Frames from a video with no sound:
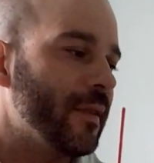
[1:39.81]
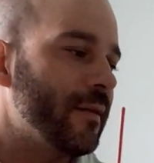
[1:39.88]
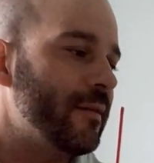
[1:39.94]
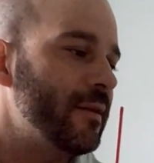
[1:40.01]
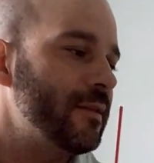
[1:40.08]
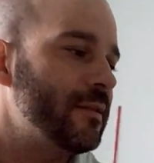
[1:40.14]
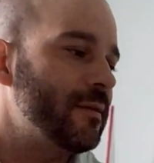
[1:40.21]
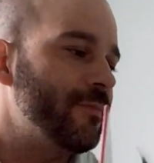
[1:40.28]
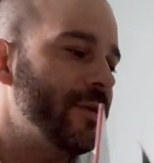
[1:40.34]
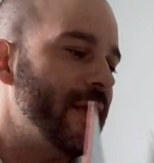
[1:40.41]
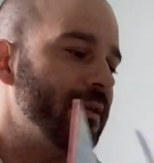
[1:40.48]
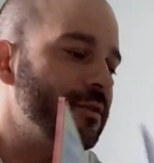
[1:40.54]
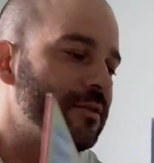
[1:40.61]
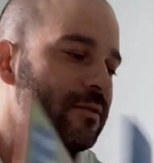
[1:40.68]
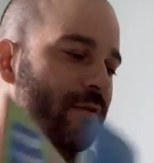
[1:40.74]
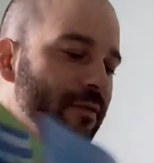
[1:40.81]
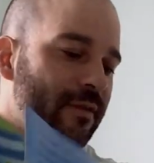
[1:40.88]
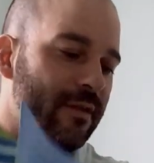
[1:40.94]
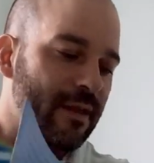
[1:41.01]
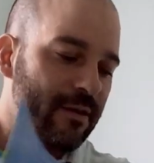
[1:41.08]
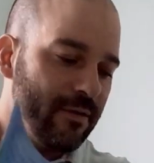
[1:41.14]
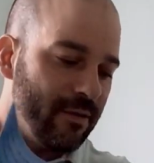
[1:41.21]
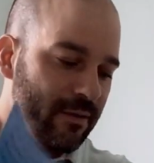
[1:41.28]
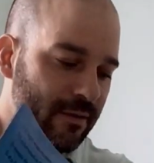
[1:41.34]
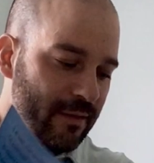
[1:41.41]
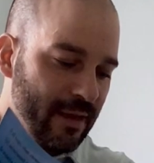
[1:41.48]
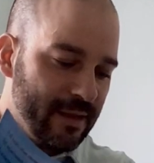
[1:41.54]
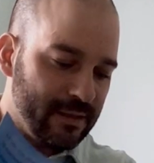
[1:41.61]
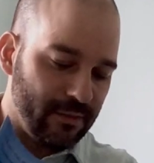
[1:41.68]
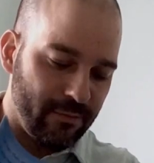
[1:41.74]
These pages are thinner,
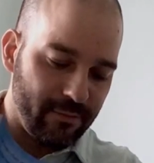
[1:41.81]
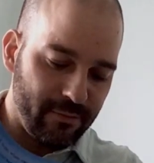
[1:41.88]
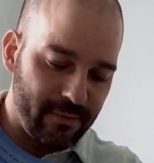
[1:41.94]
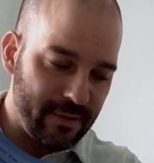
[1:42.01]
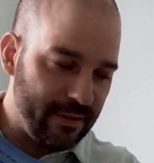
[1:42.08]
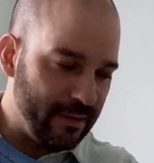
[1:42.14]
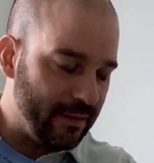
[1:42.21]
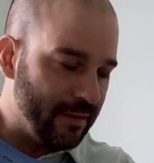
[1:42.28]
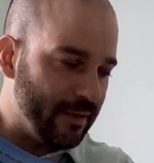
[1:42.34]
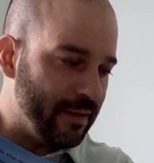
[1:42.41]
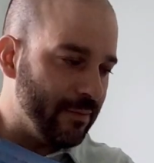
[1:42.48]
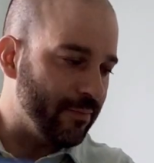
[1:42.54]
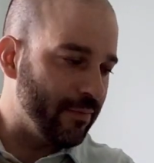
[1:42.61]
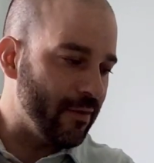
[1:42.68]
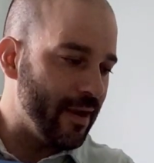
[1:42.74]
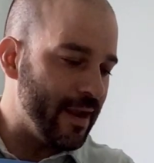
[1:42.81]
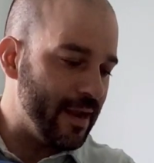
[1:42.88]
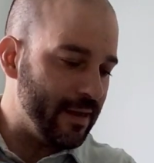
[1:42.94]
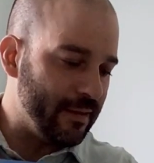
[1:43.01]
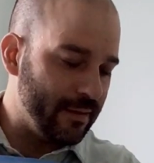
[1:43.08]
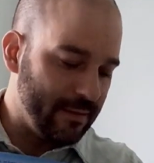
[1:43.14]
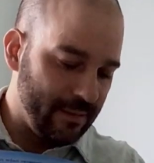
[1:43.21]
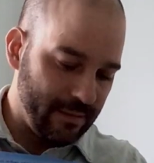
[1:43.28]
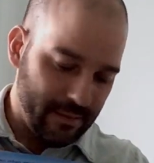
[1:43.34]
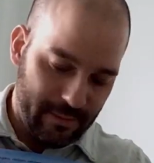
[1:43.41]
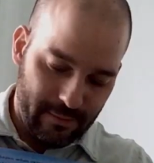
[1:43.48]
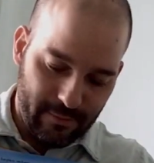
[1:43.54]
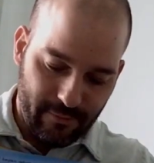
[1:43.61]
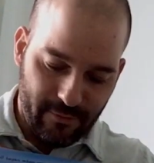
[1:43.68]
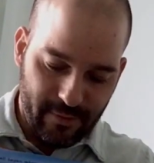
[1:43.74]
lots of really bright,
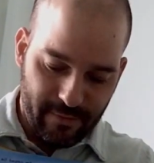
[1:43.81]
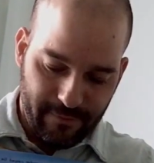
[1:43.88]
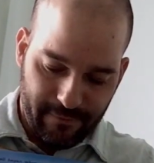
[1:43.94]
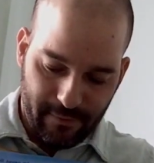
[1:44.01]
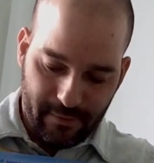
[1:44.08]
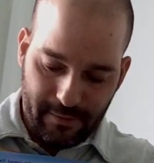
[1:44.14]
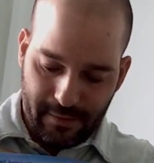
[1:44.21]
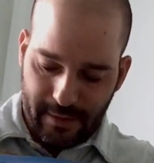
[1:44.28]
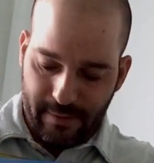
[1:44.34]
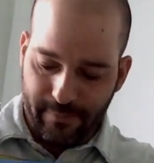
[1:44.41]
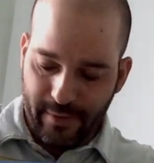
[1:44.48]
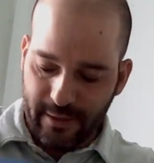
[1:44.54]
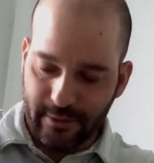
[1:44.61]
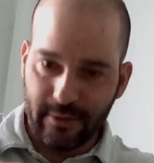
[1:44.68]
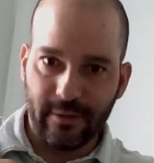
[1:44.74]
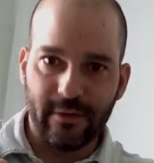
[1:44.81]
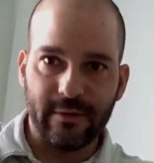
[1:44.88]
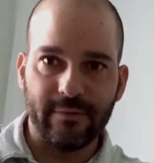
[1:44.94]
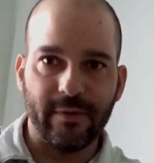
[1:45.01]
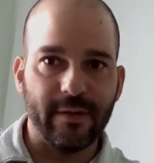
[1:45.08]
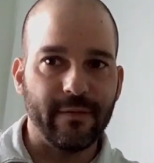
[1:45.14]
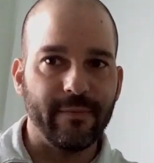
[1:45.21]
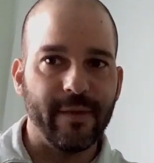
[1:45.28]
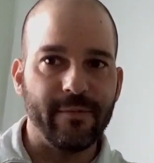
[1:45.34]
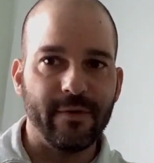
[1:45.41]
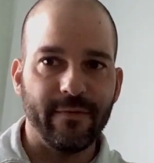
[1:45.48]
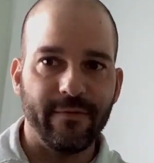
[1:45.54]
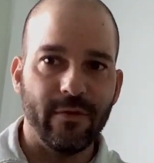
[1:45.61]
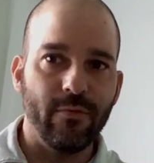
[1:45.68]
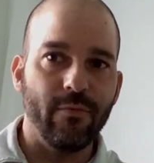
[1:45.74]
wonderful looking pictures with maybe
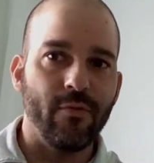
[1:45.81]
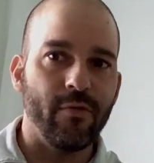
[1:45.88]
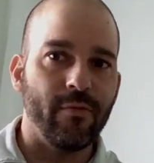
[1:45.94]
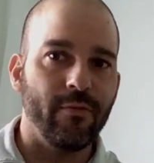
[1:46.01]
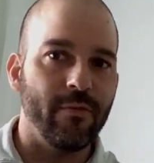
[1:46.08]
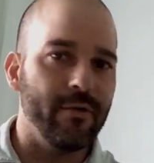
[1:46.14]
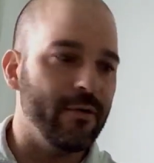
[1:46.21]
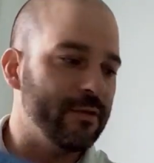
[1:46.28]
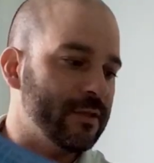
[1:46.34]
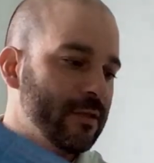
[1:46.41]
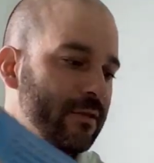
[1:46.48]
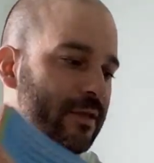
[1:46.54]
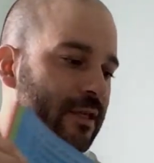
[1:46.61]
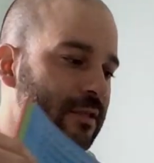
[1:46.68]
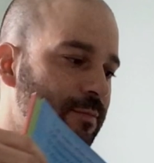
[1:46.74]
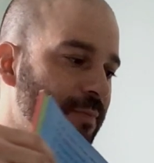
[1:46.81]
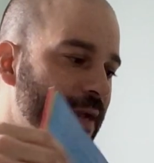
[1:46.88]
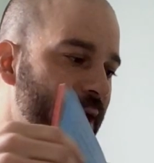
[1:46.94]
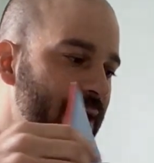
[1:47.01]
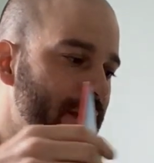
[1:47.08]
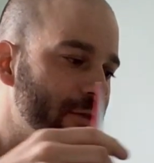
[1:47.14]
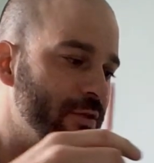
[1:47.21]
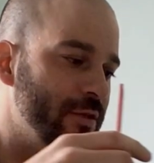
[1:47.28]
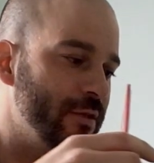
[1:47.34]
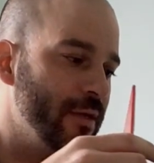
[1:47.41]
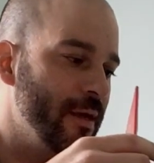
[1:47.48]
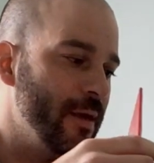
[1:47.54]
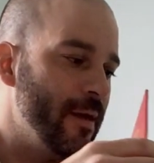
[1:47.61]
a few more words on each page.